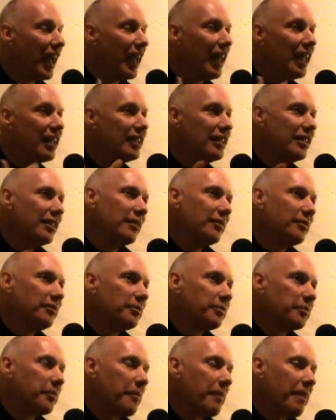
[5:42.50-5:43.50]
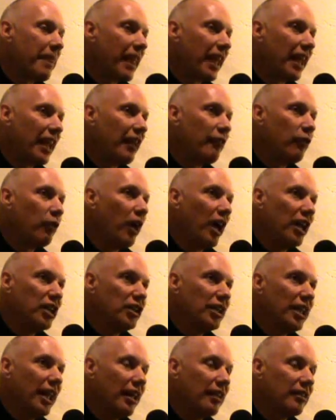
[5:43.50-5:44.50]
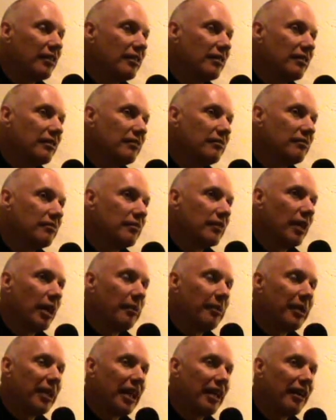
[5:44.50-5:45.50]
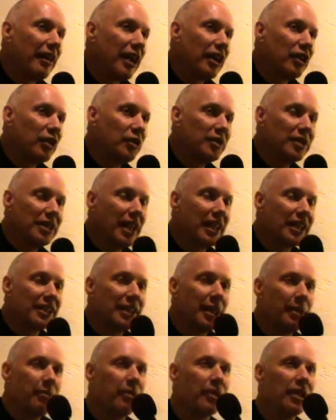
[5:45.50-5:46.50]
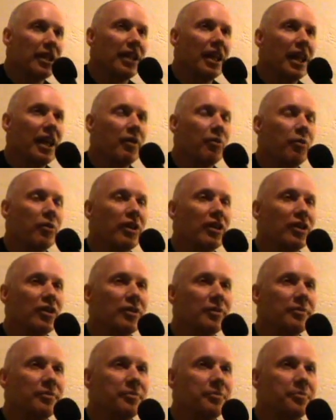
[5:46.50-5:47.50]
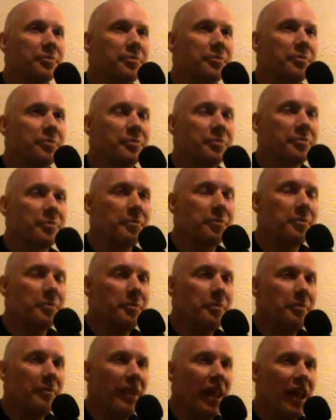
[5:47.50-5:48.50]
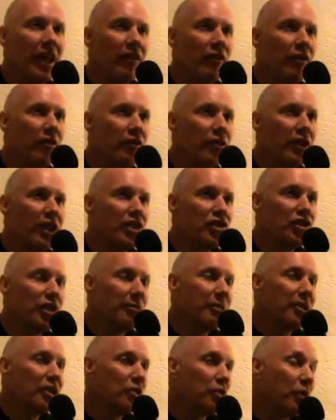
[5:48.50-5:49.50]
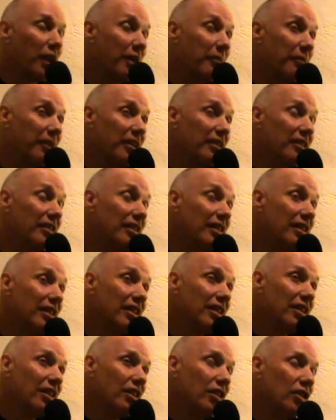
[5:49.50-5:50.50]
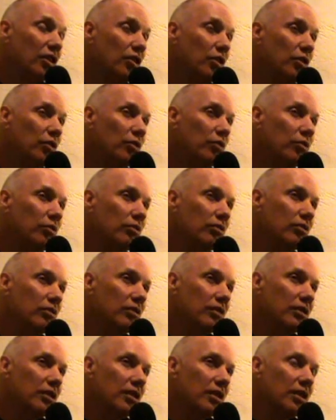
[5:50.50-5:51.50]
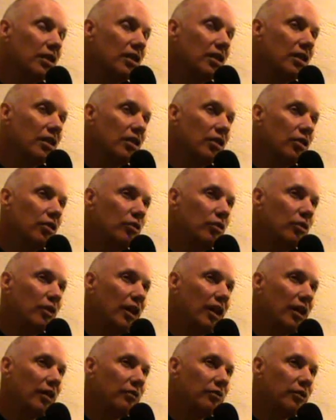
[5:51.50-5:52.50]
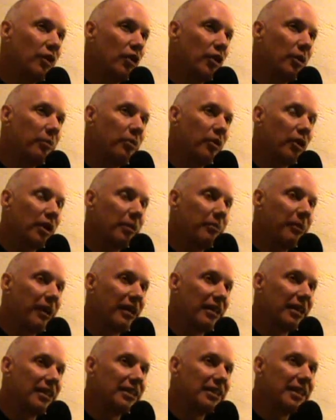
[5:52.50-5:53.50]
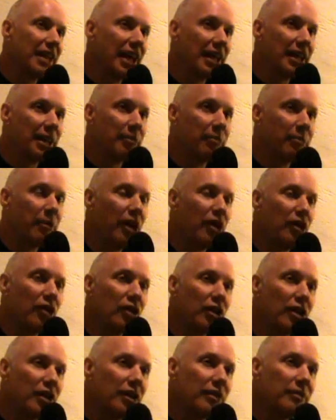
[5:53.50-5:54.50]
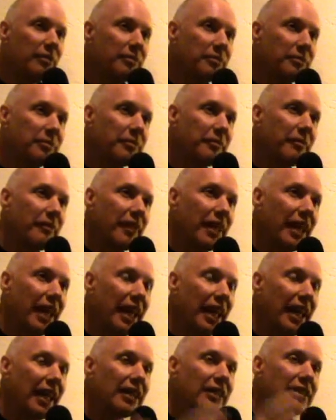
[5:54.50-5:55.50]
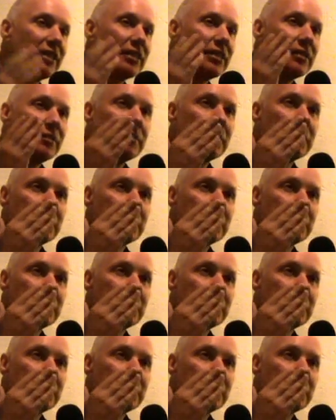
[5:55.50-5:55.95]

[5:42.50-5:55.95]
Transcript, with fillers: And, and I've watched that I mean, I, I, use that example a lot where I have a friend, Jimmy Twyman, who, who uh, wrote a book about the silent brotherhood and